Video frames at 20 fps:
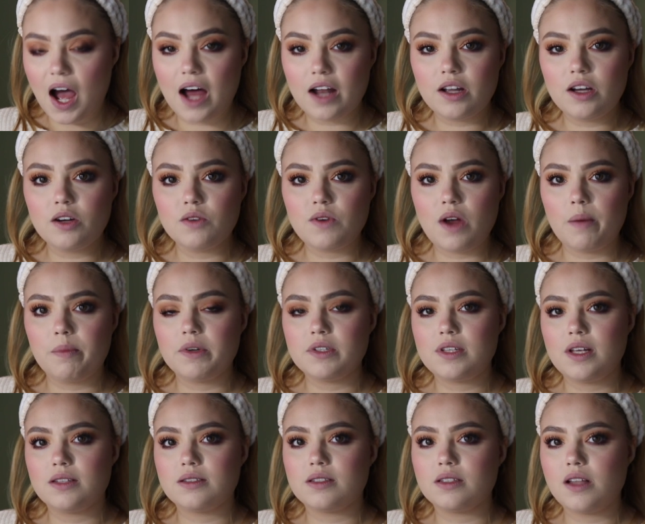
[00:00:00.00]
Anna
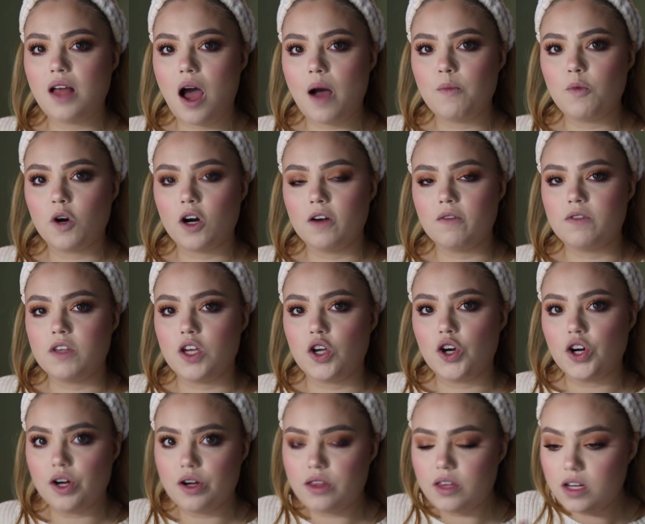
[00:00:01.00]
represents a lot more of the
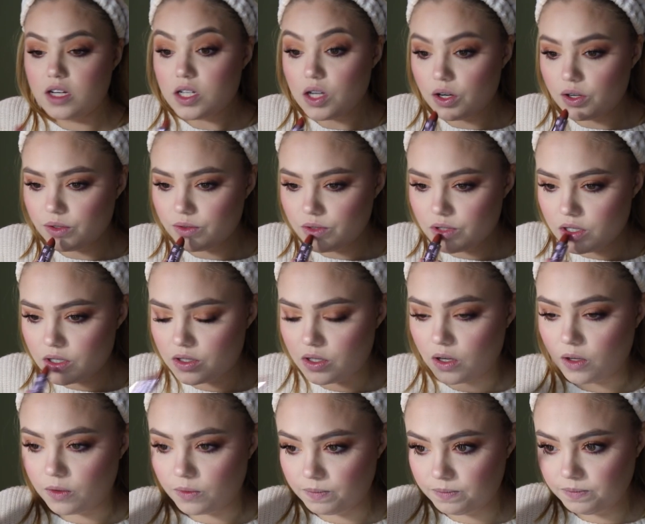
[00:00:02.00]
earthy tones,
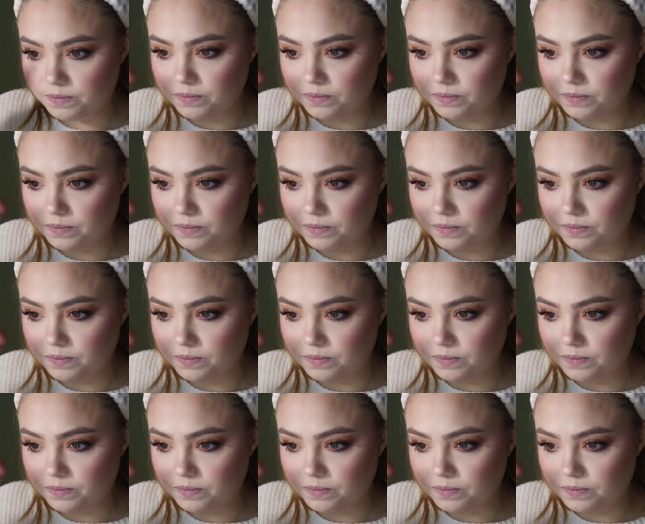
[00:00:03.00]
so